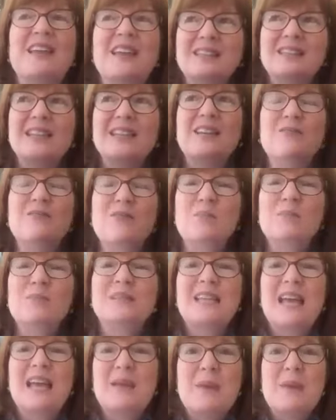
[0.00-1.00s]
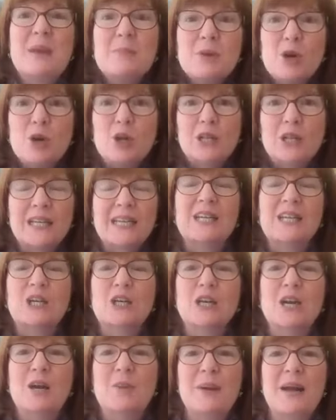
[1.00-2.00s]
Singing from the same hymnal
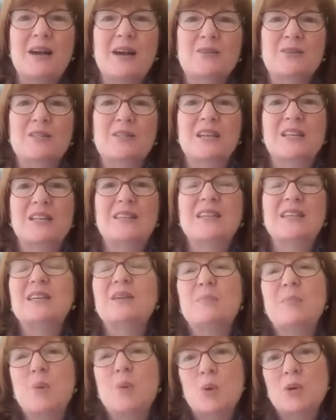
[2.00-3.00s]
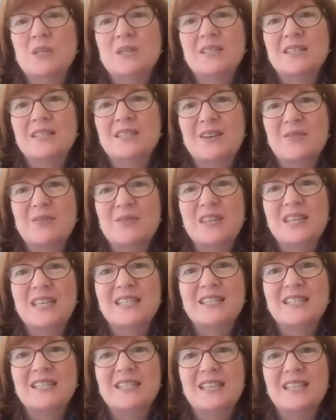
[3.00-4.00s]
here about the importance of
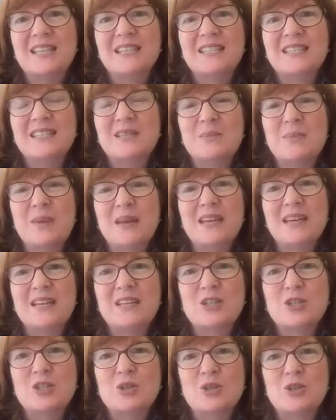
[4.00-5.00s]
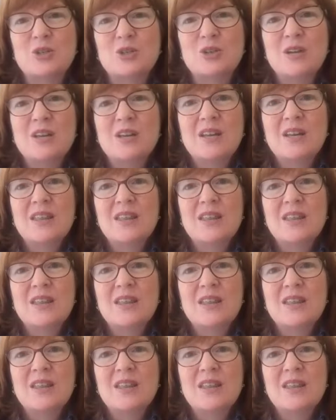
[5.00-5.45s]
these things and making sure